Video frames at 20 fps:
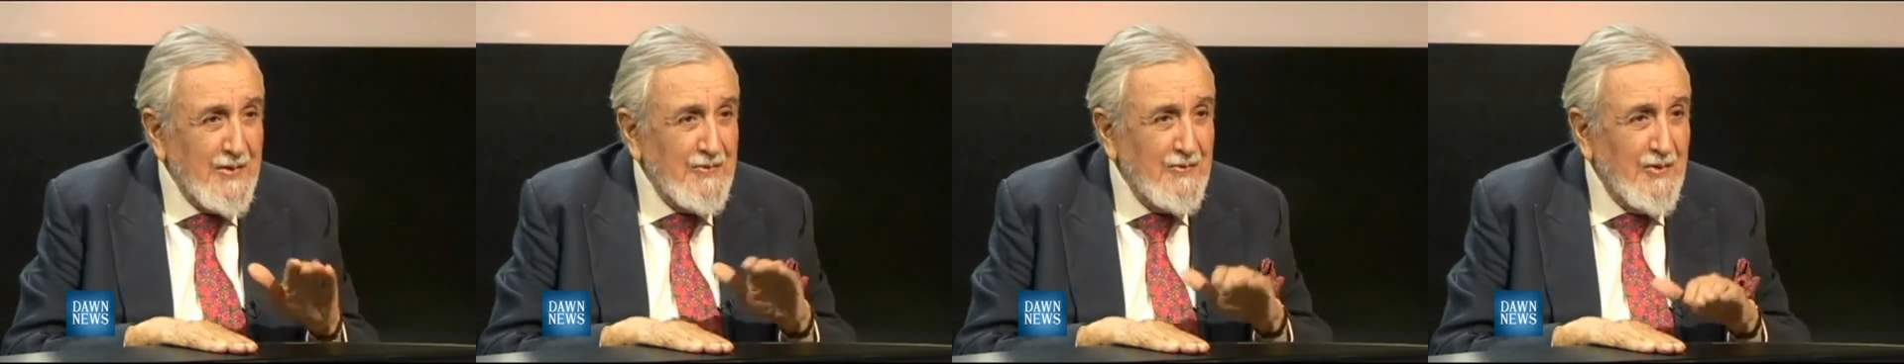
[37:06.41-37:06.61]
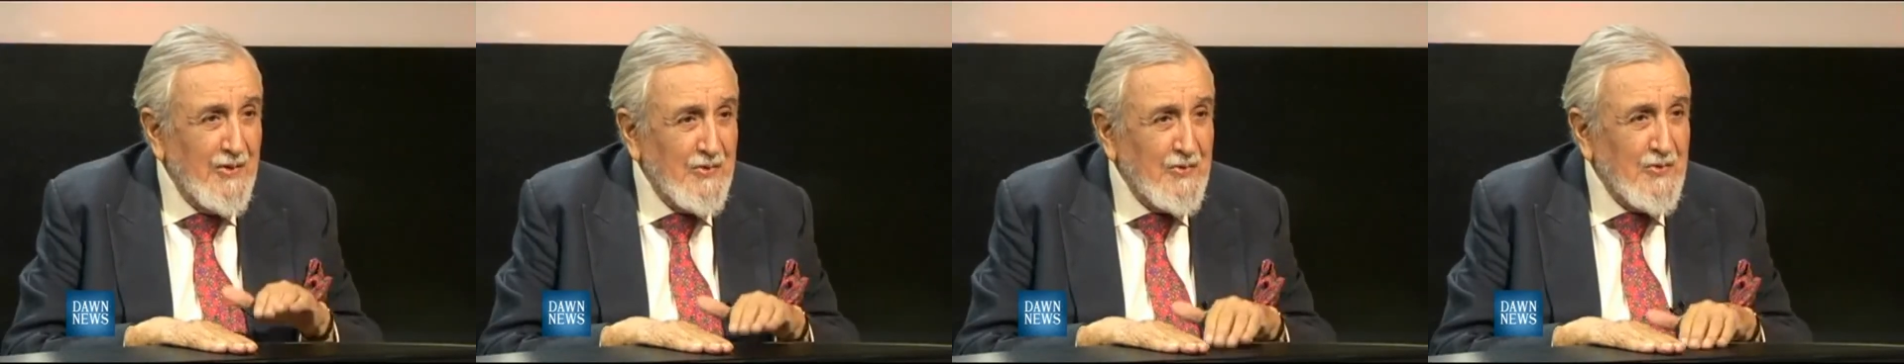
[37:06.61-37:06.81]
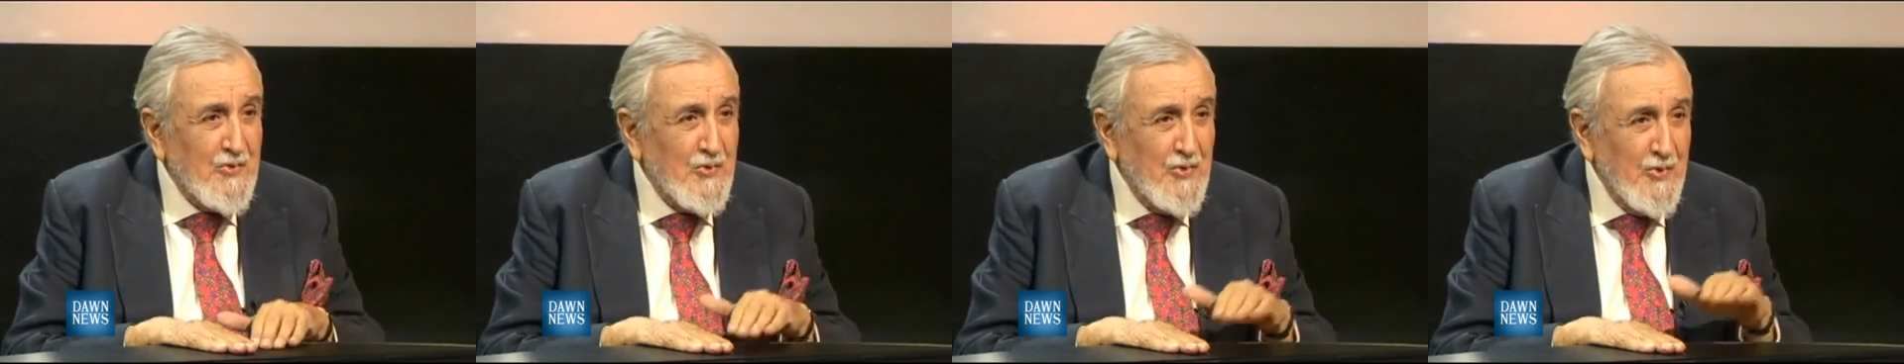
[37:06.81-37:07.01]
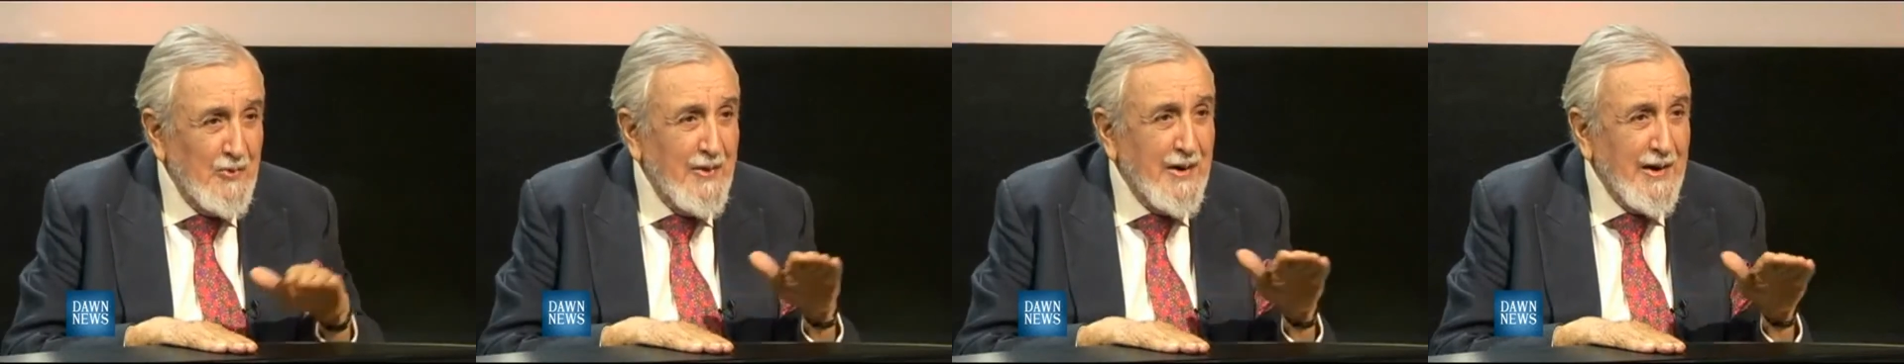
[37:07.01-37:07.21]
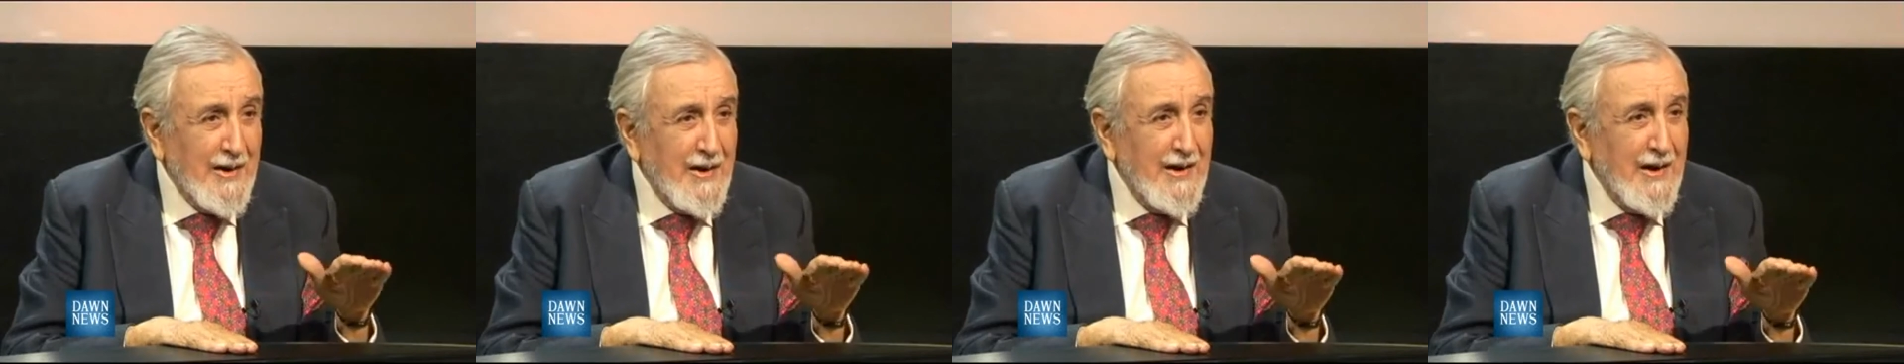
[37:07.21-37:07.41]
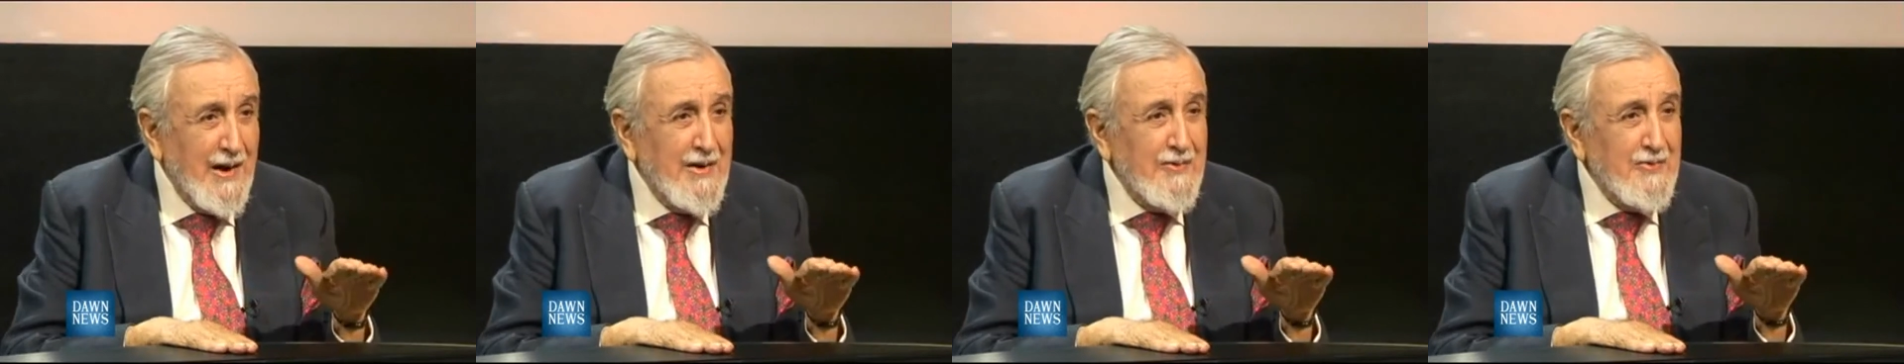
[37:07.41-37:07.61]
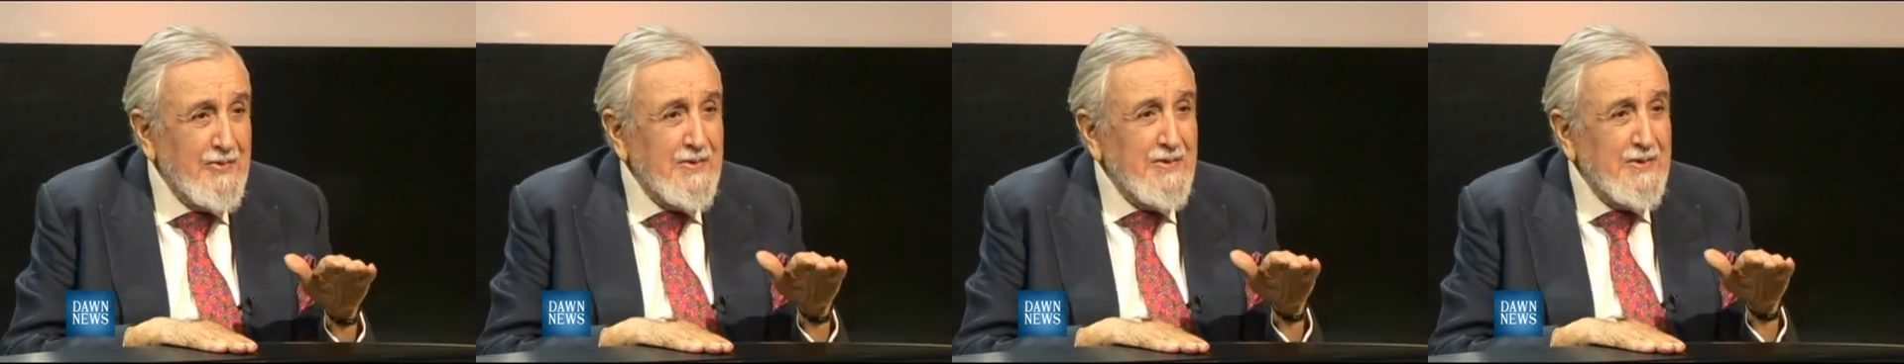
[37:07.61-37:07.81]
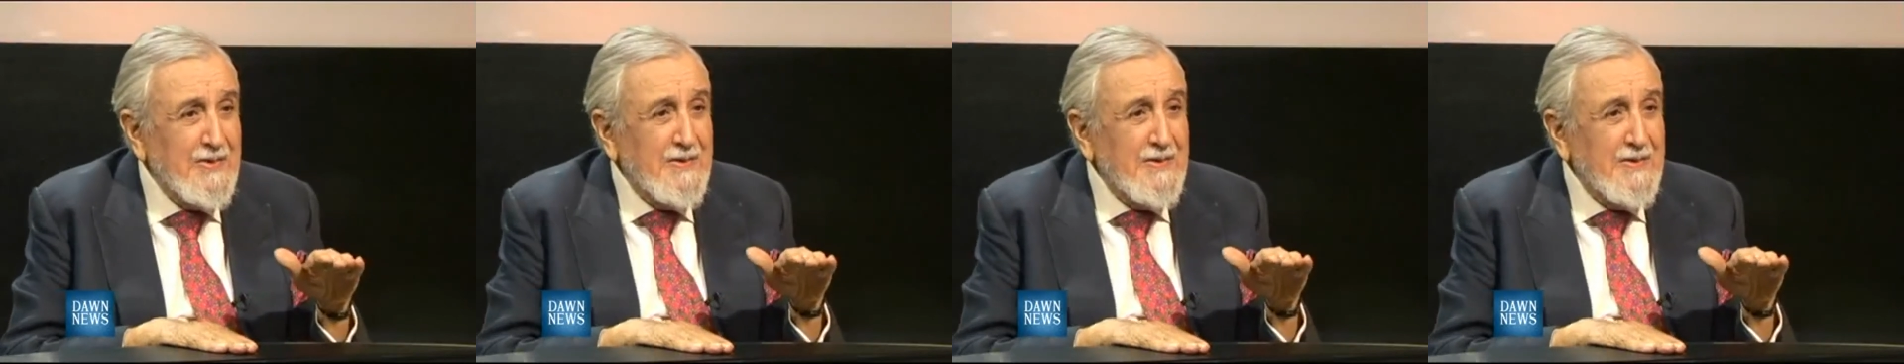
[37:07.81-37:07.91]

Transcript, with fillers: he wants to go back alive.